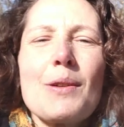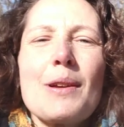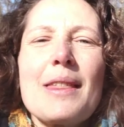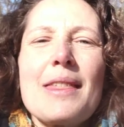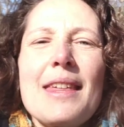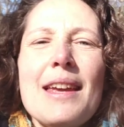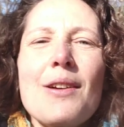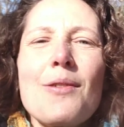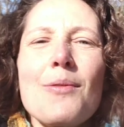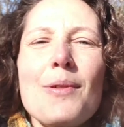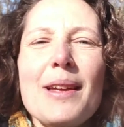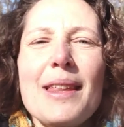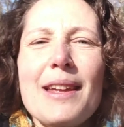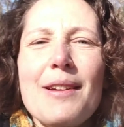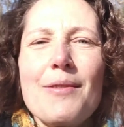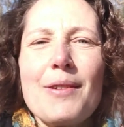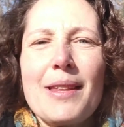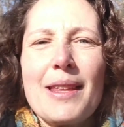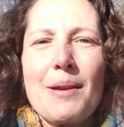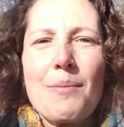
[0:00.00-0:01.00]
think really,
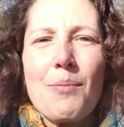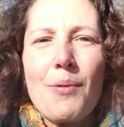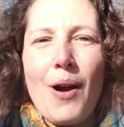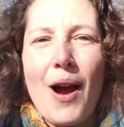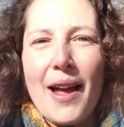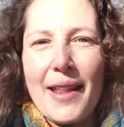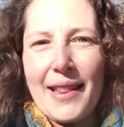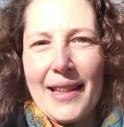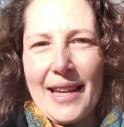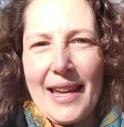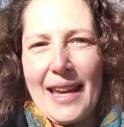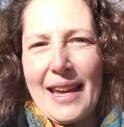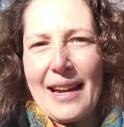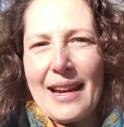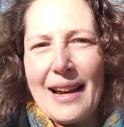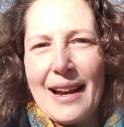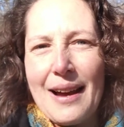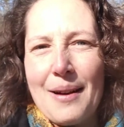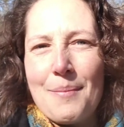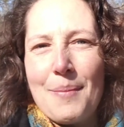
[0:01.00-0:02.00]
really broadly
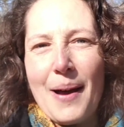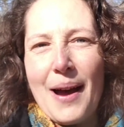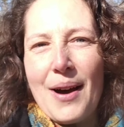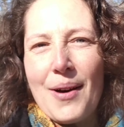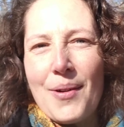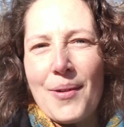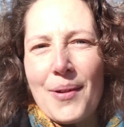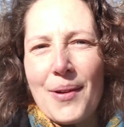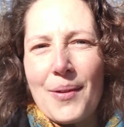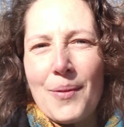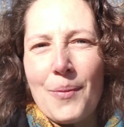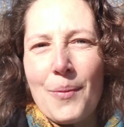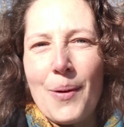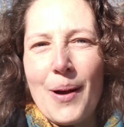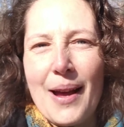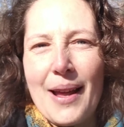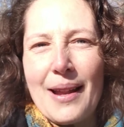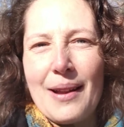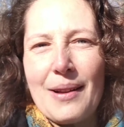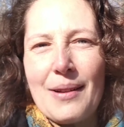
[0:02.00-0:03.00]
about
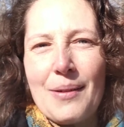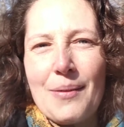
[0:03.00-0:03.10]
what